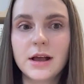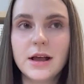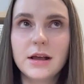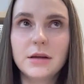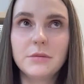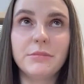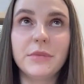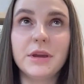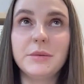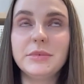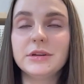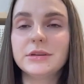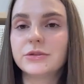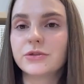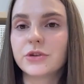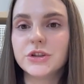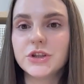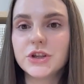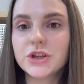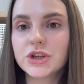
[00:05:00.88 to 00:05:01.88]
maybe
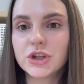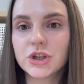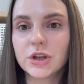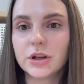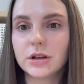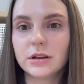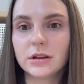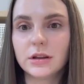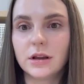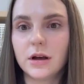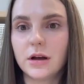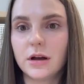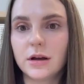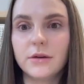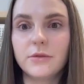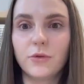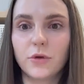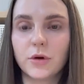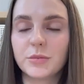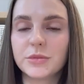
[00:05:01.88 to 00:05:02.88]
traditional
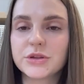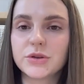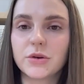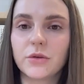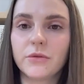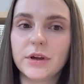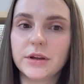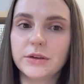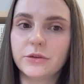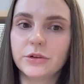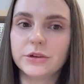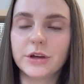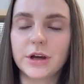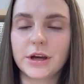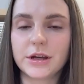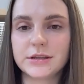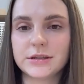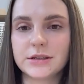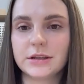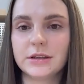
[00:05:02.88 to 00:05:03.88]
formats of
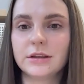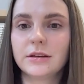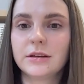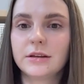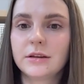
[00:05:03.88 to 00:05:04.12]
advertising?